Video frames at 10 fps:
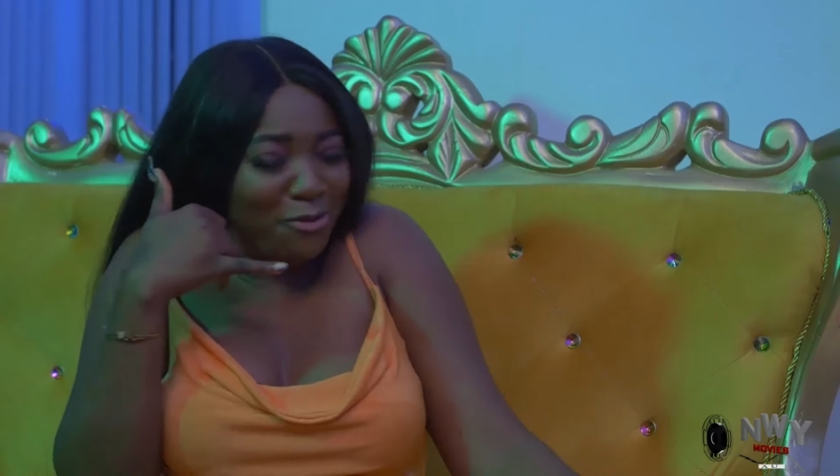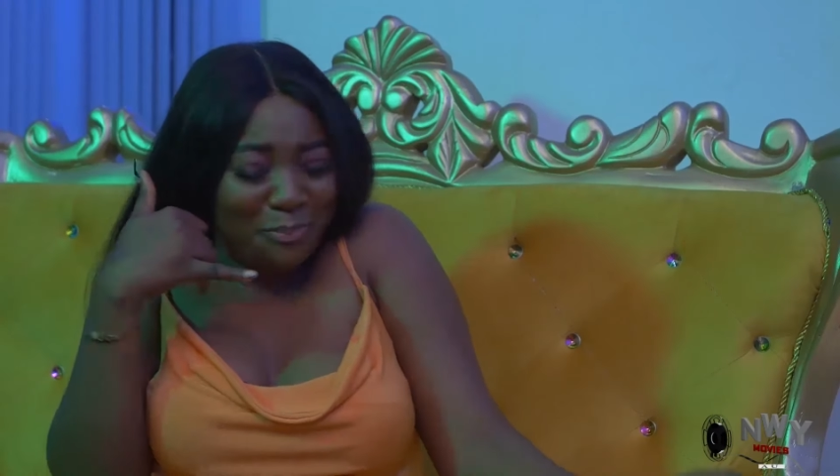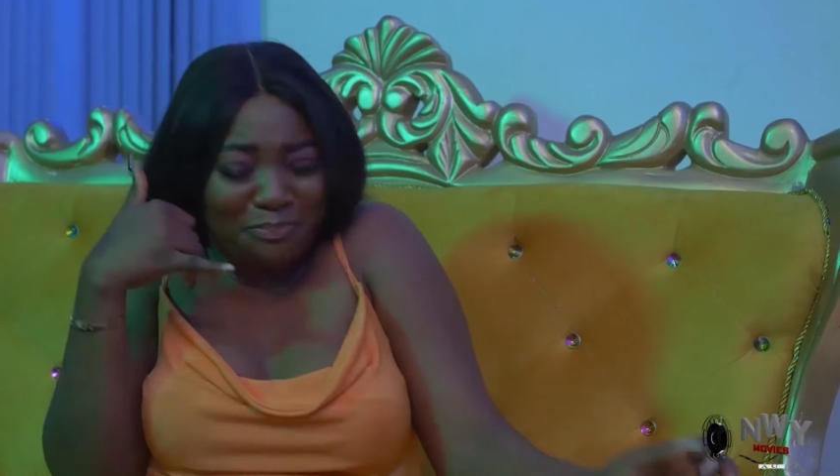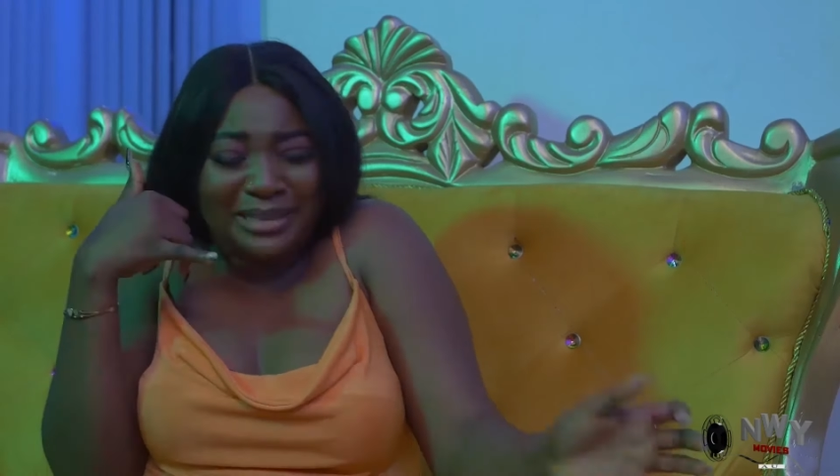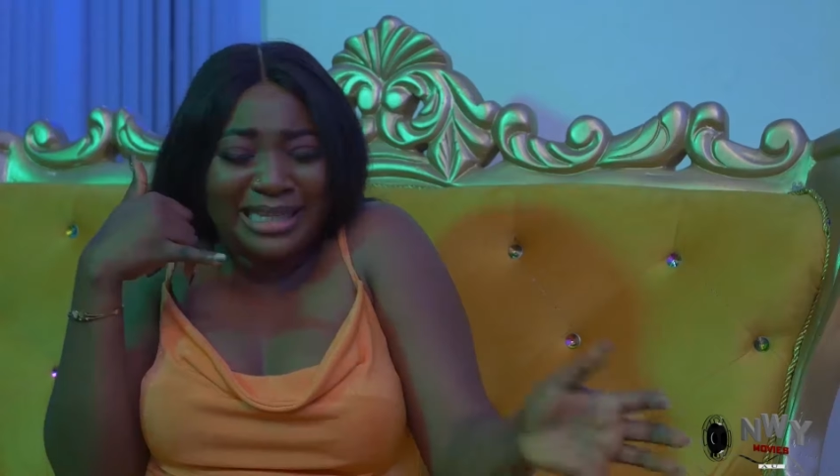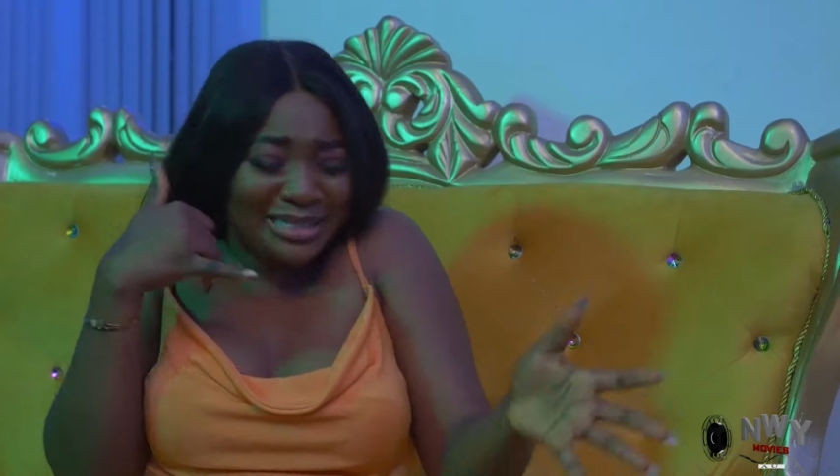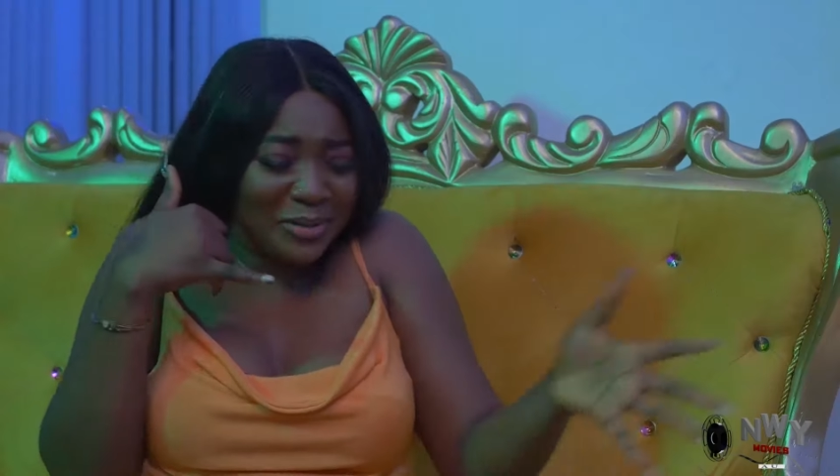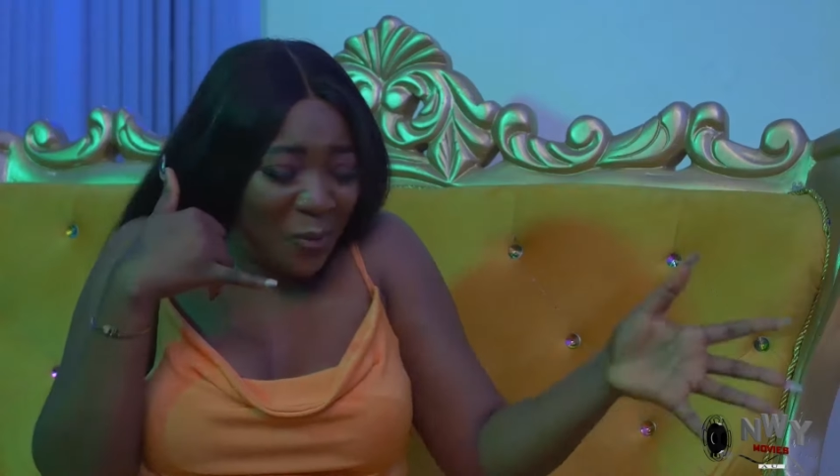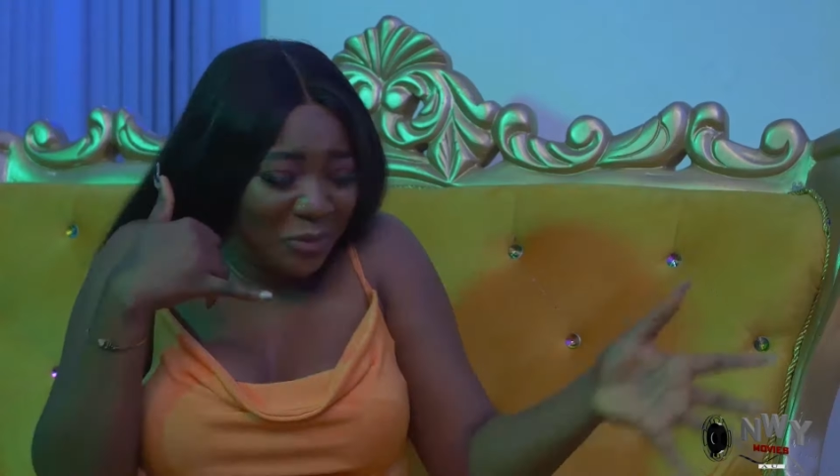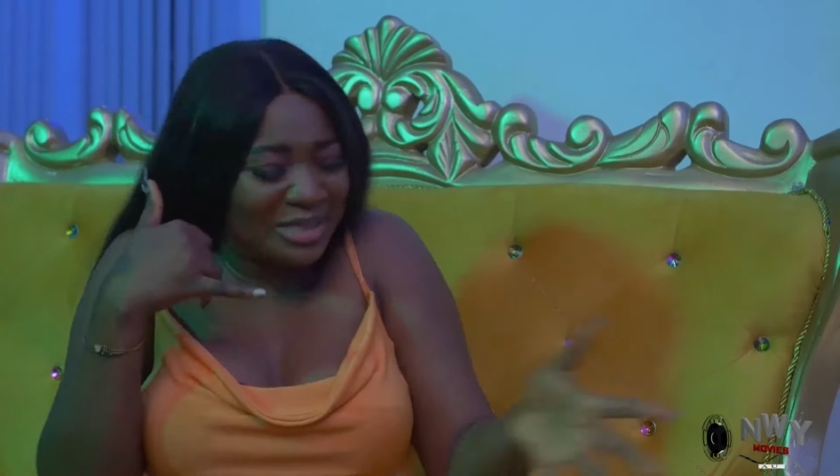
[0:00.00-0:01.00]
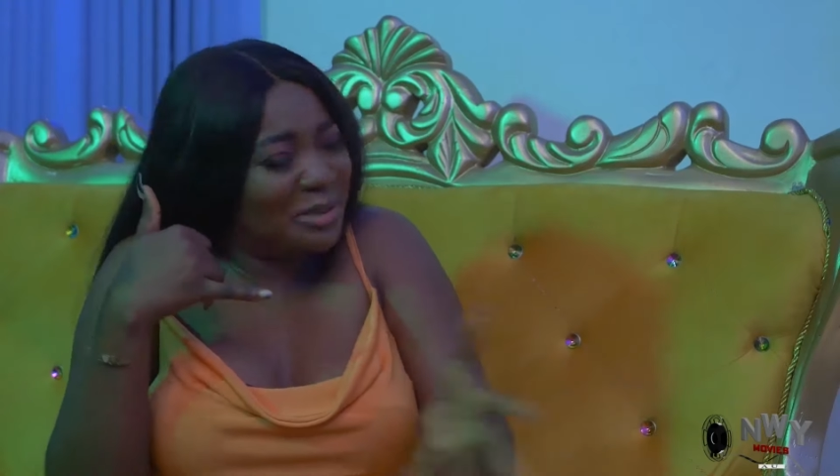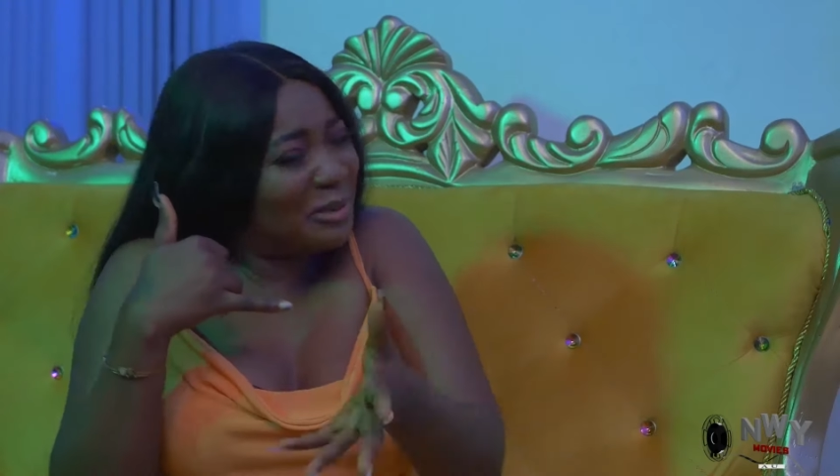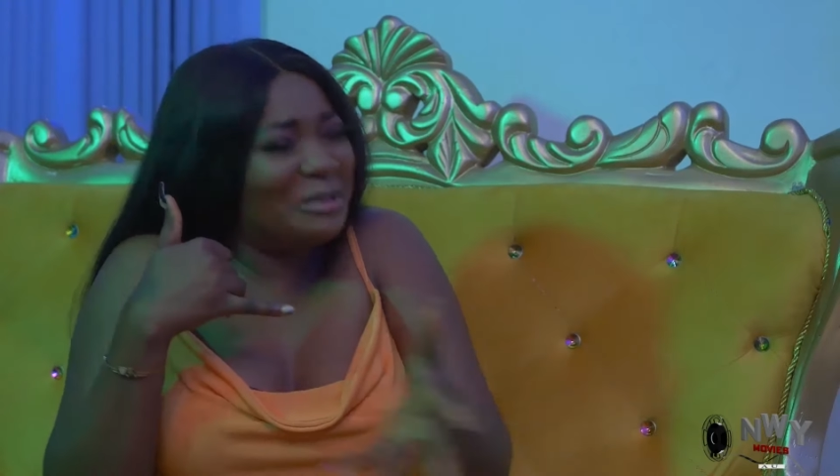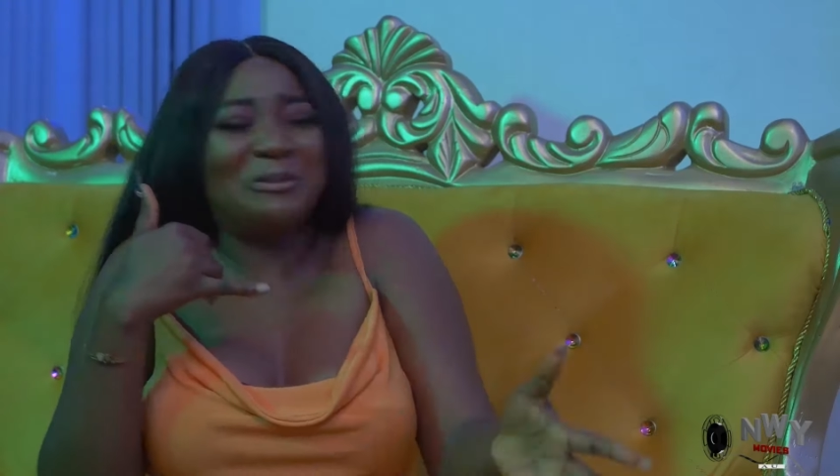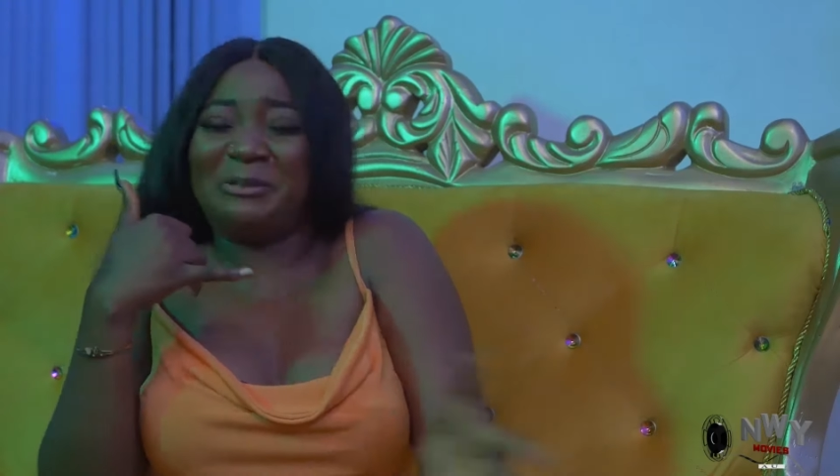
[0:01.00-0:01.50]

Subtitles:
food? Please come into